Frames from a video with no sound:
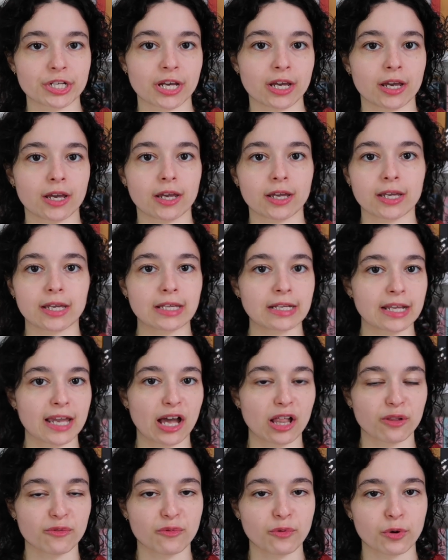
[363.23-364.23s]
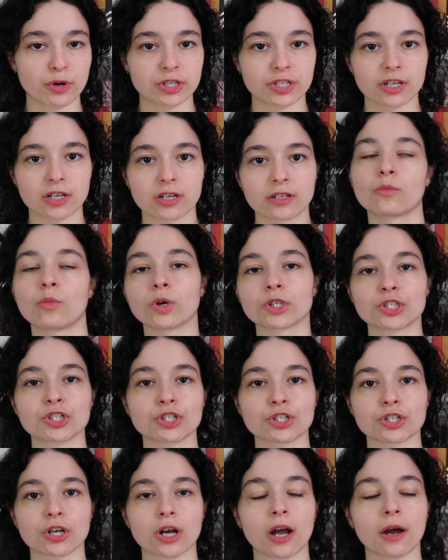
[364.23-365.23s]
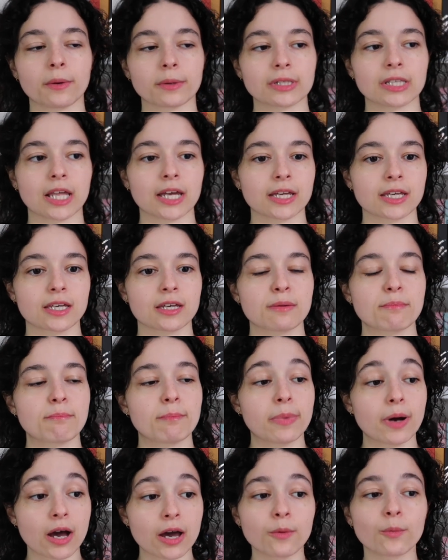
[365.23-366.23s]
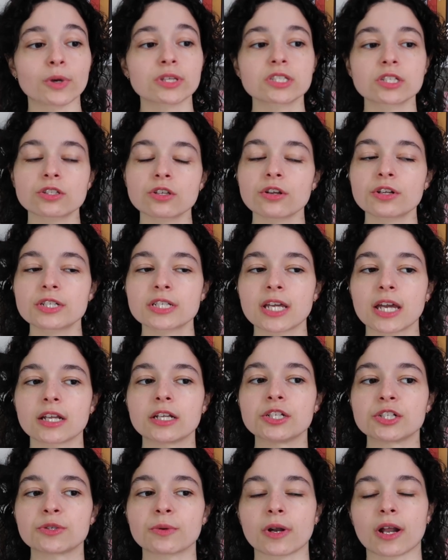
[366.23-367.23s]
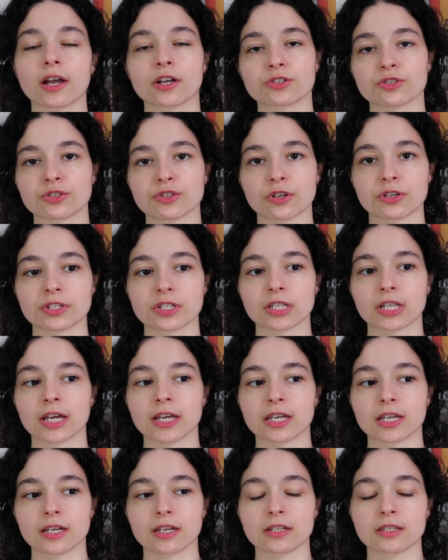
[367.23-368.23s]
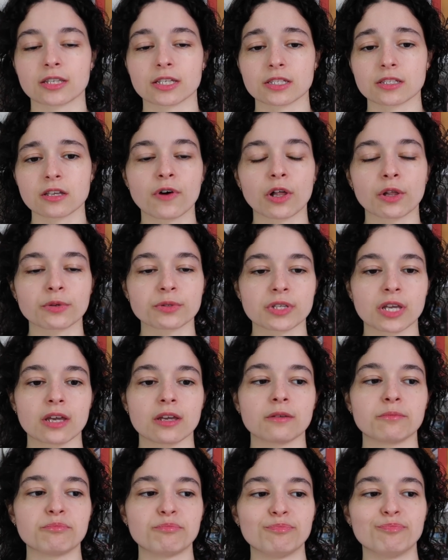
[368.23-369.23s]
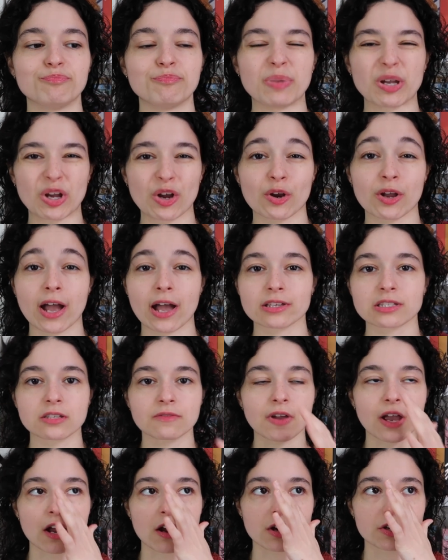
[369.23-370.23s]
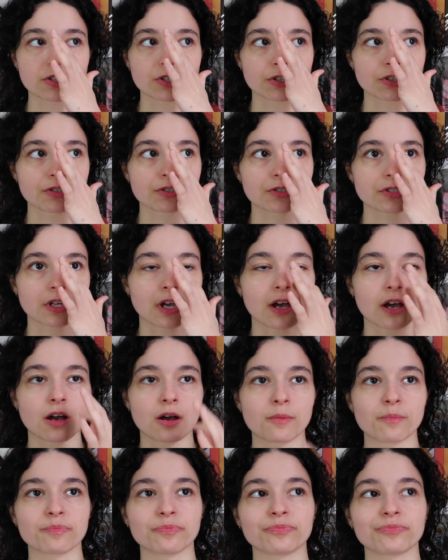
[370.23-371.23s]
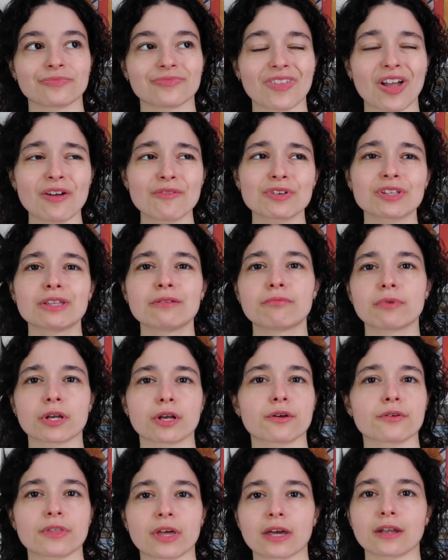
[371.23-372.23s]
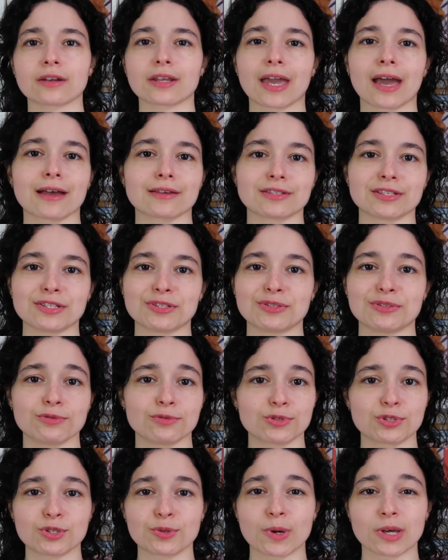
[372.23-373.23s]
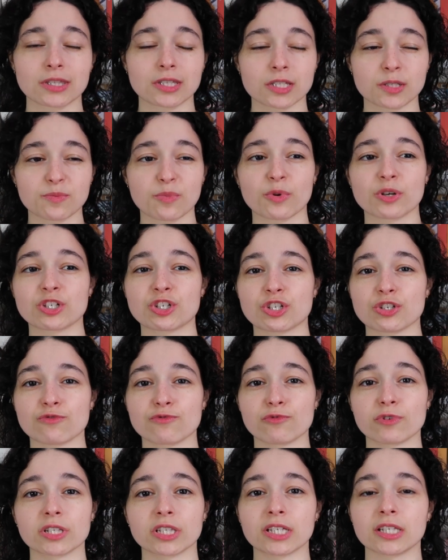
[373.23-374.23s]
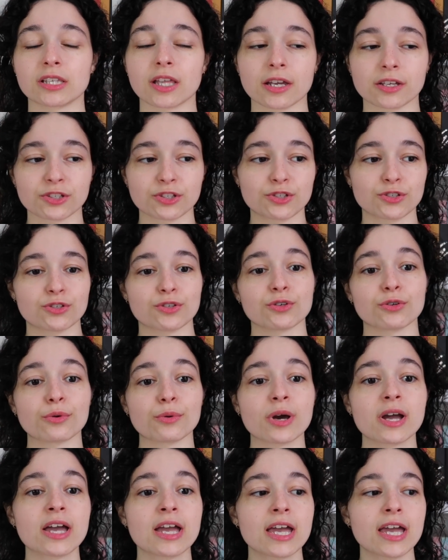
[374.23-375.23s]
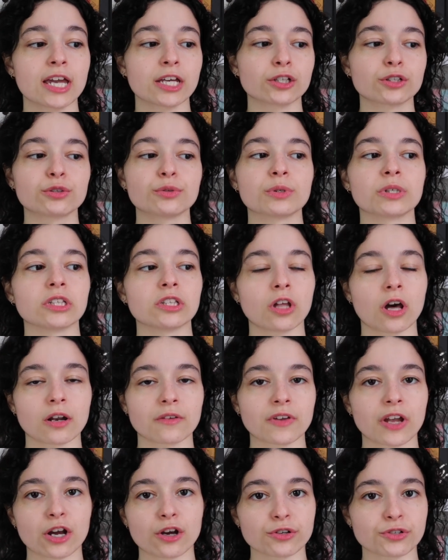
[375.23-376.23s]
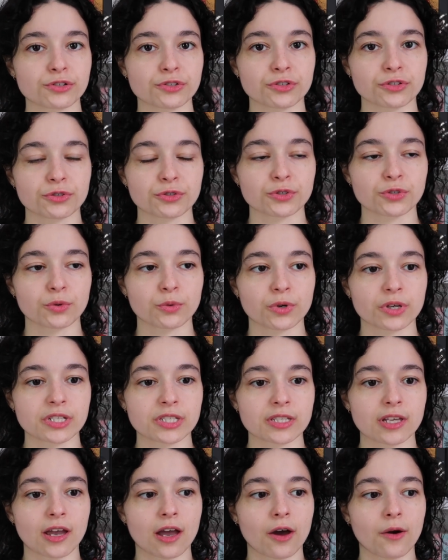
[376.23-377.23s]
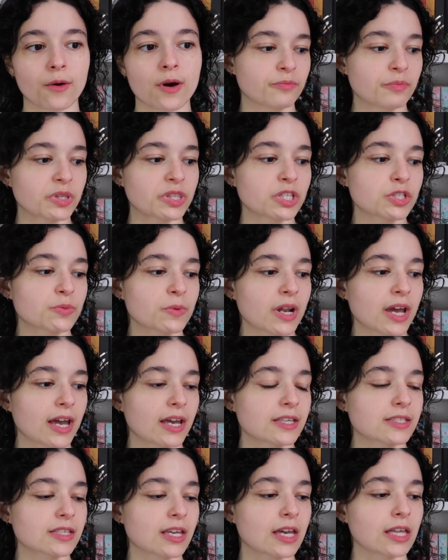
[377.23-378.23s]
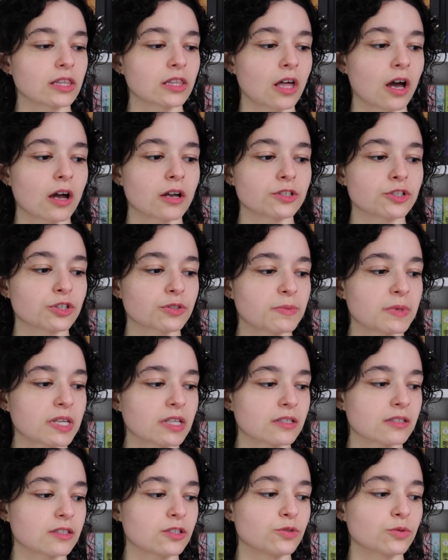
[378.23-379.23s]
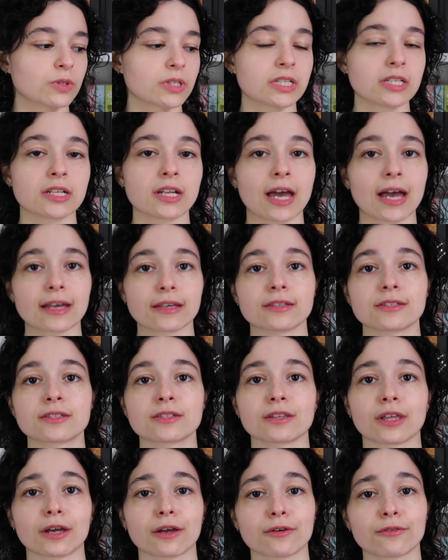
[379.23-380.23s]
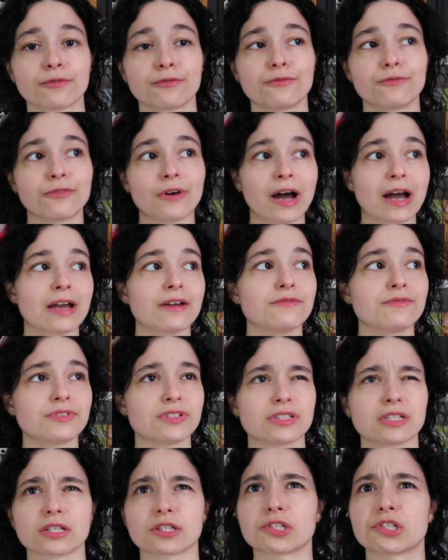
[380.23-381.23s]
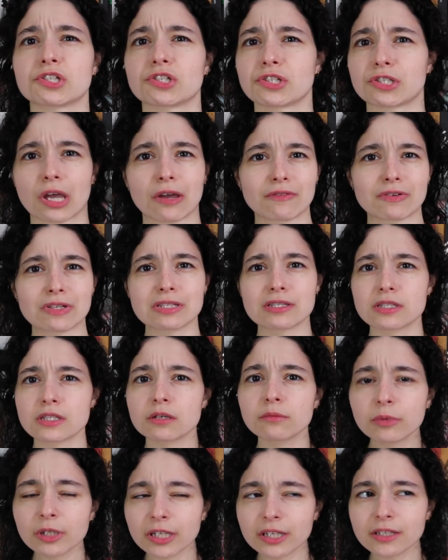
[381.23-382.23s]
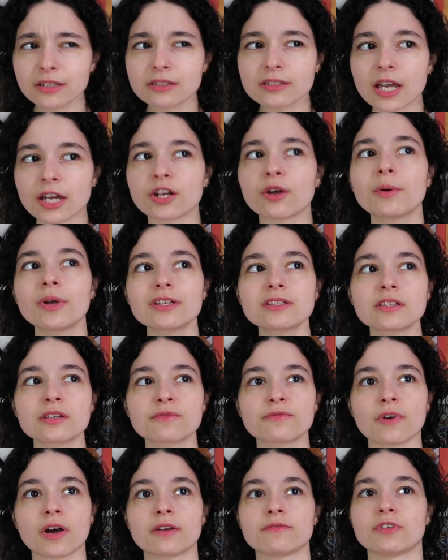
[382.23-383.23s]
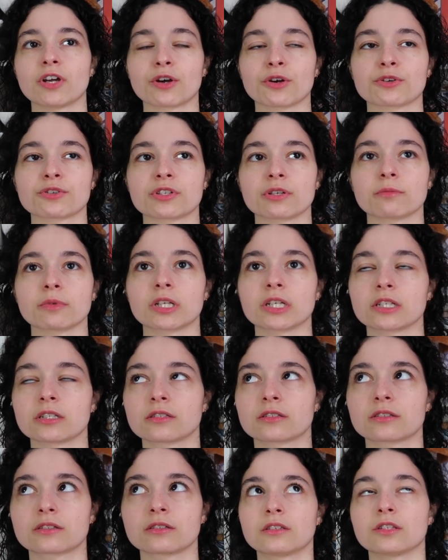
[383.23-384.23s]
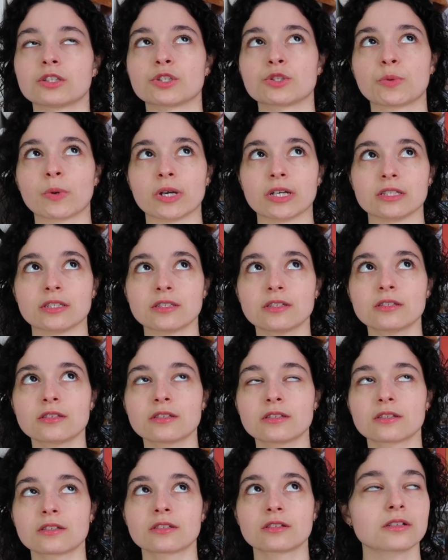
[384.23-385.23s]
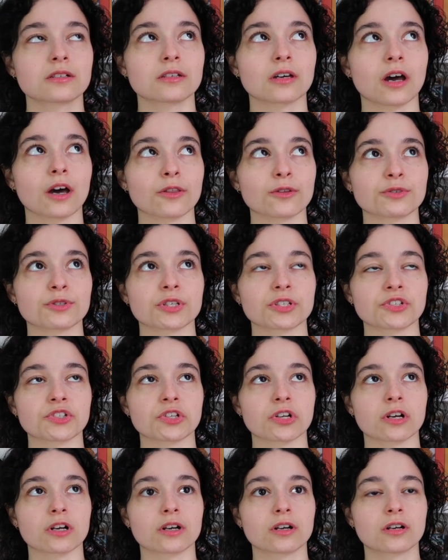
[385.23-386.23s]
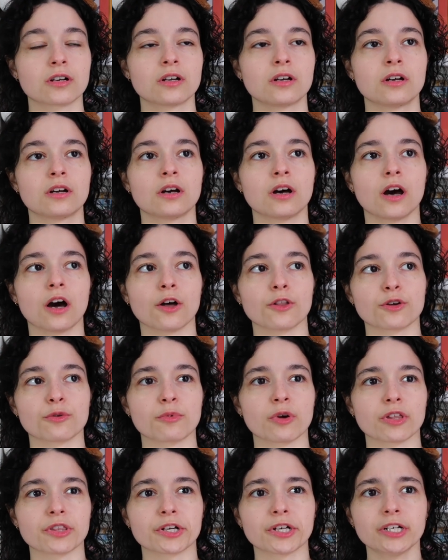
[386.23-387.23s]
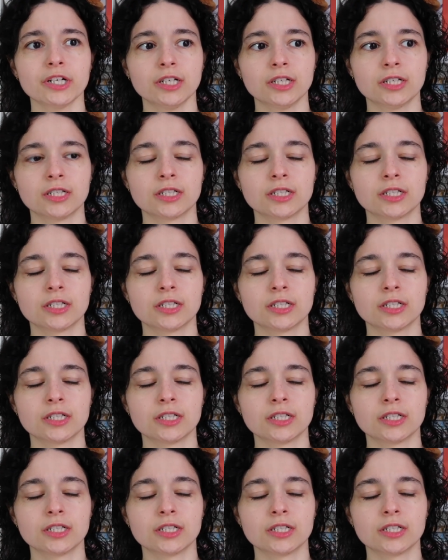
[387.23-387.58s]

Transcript: day in California, wasn't sure how I would like it, but once I started to get into it, I actually started to like it. This follows a bigger cast of characters, um, not really bigger than Cassie's used to at this point. She really likes to include a lot of characters in her stories now. But this one has a lot just because Julian has like five, six, seven siblings. I know he has like five younger siblings. The twins, other sister, other brother,